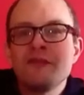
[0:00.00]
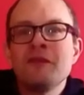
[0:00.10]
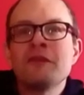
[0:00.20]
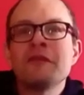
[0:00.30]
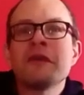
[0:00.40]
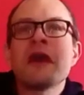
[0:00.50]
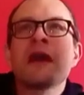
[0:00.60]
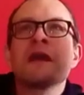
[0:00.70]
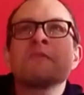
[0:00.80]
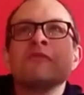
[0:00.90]
floral.
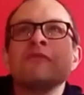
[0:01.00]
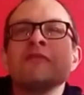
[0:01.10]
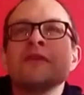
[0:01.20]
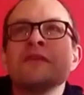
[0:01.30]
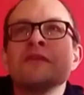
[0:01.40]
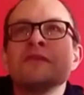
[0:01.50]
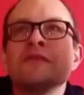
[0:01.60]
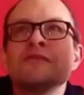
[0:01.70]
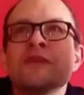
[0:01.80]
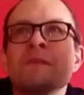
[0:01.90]
And before
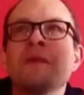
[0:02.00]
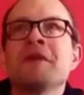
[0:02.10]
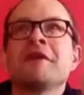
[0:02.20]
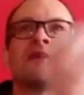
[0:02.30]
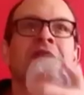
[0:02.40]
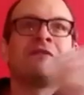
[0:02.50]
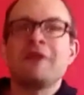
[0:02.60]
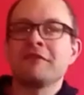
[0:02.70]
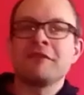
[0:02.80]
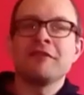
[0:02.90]
you jump on it, and if you haven't